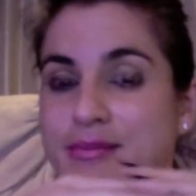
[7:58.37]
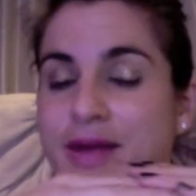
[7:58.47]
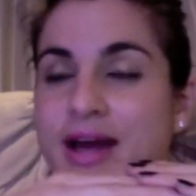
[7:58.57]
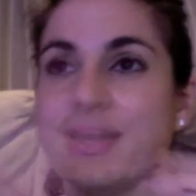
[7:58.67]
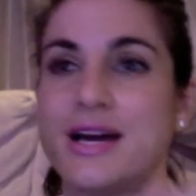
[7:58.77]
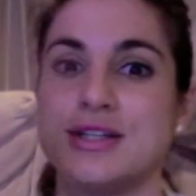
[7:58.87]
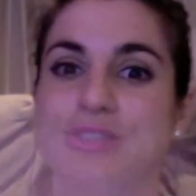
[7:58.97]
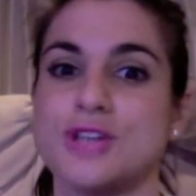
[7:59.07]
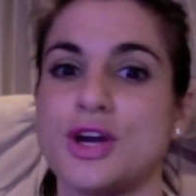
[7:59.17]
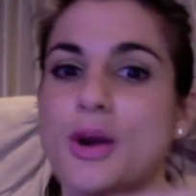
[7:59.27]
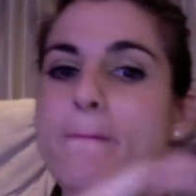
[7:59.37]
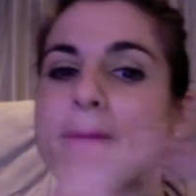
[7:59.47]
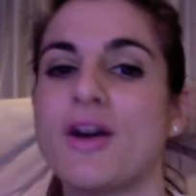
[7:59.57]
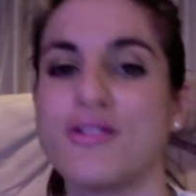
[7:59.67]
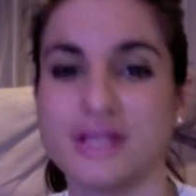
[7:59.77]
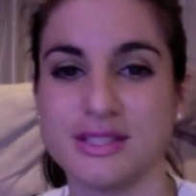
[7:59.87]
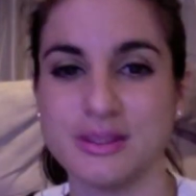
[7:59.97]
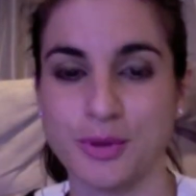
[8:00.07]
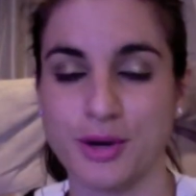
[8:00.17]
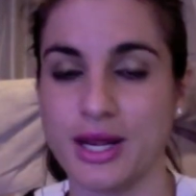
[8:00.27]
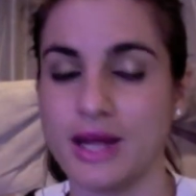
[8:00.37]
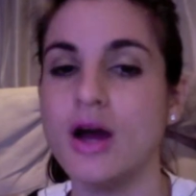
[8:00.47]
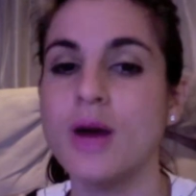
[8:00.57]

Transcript: My nails look perfect in the morning,